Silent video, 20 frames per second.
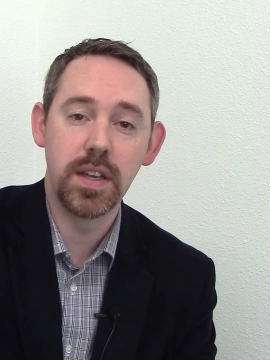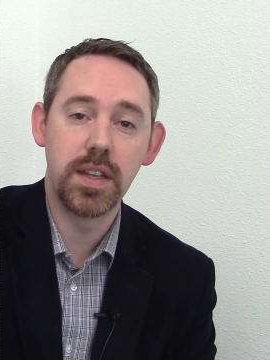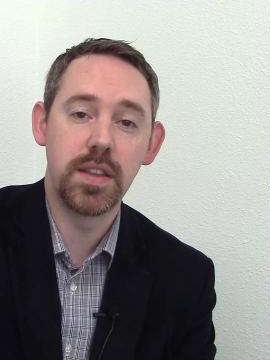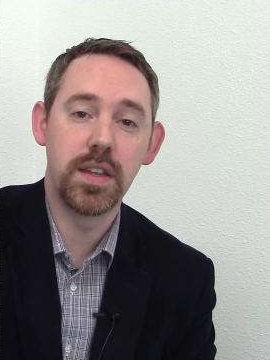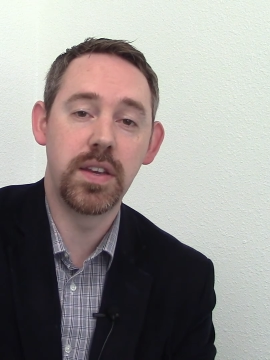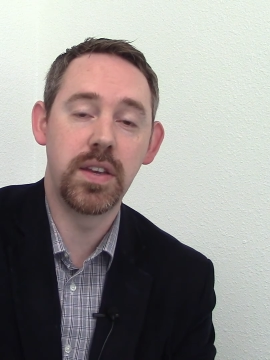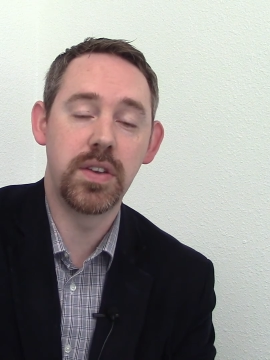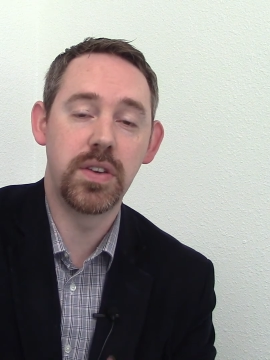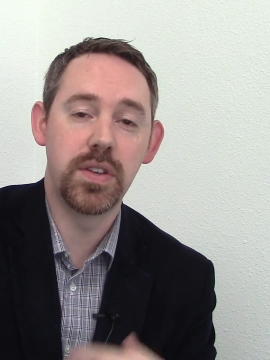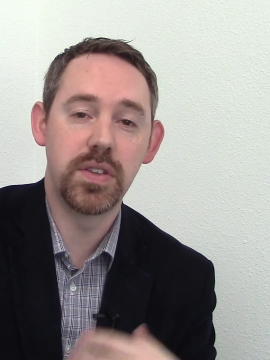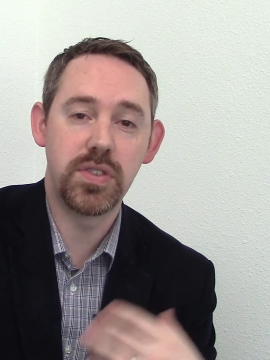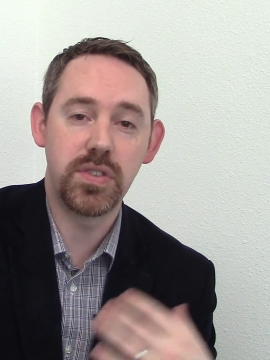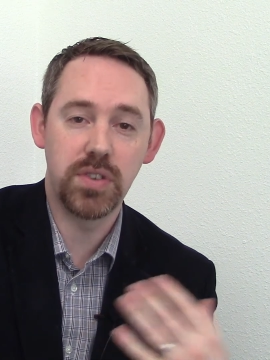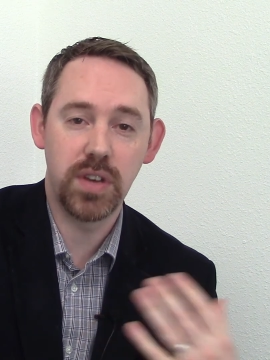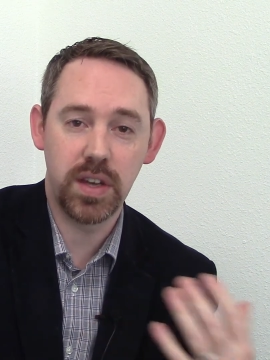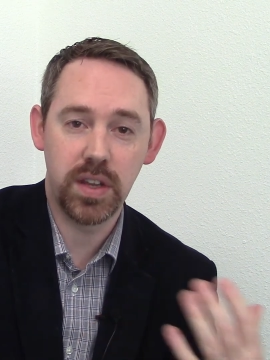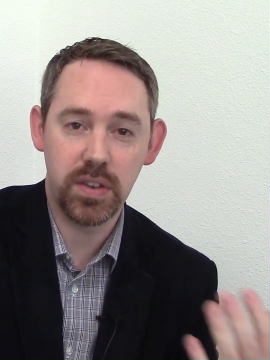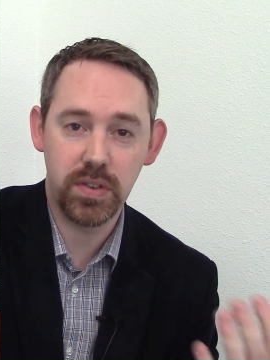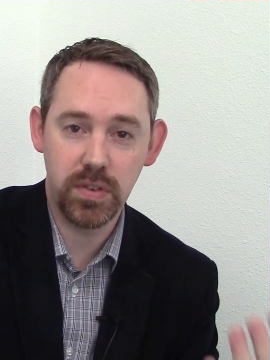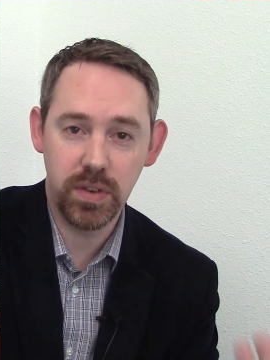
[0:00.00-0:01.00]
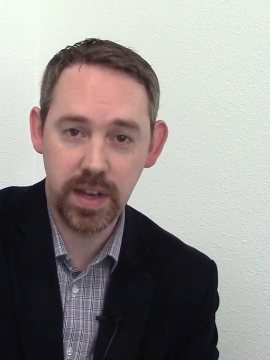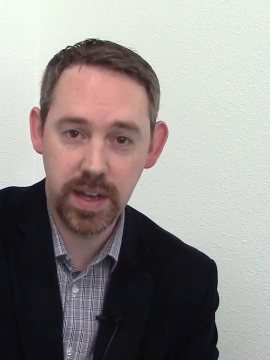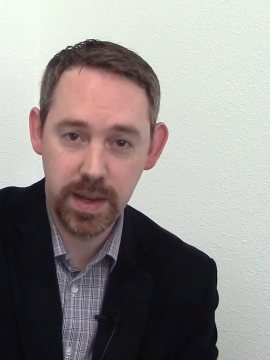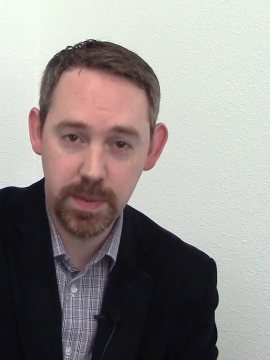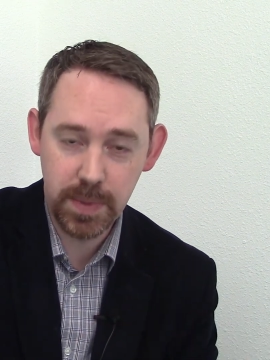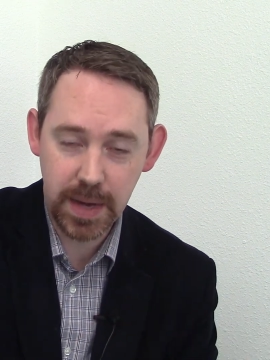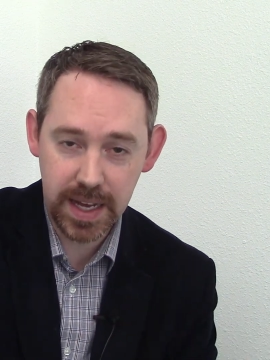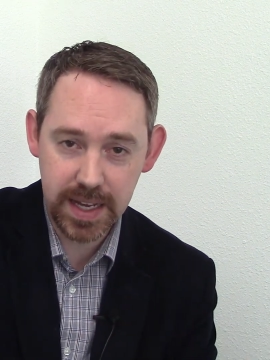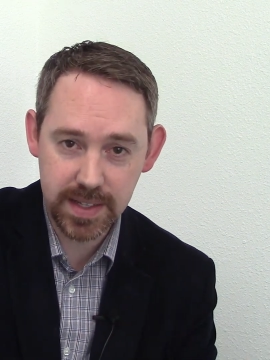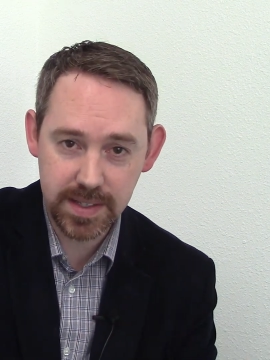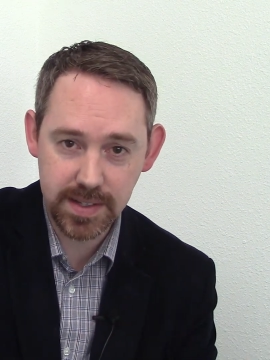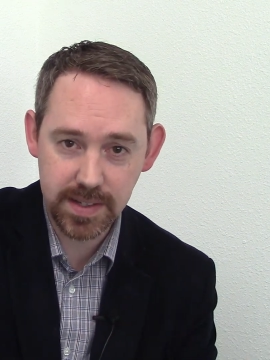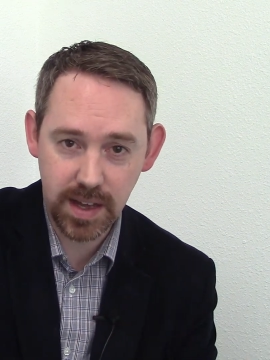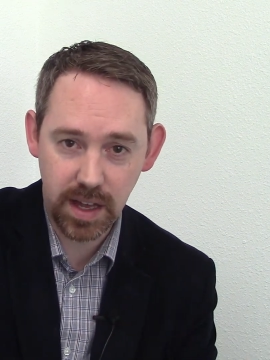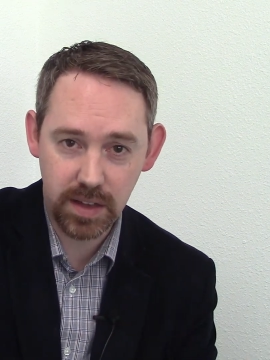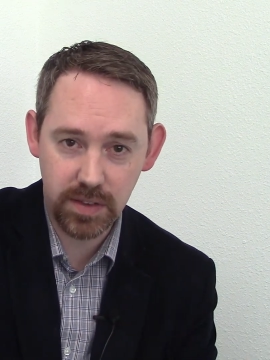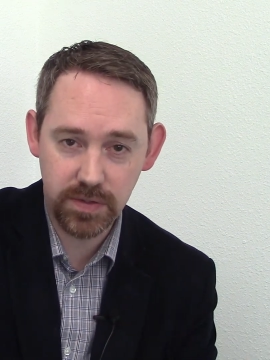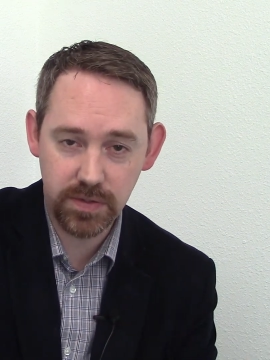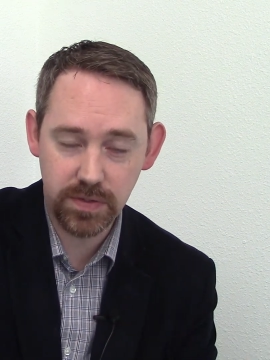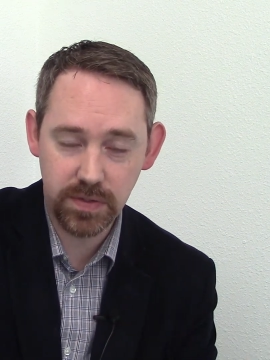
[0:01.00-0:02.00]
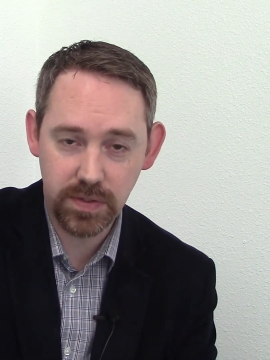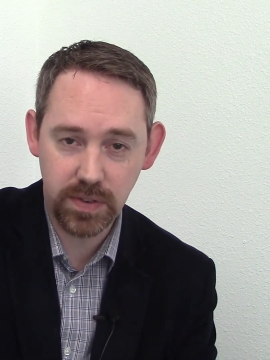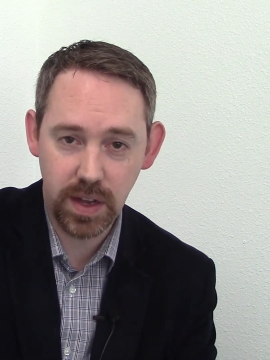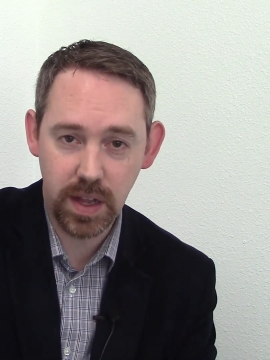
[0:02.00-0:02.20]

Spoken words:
Then you do string 3 by itself,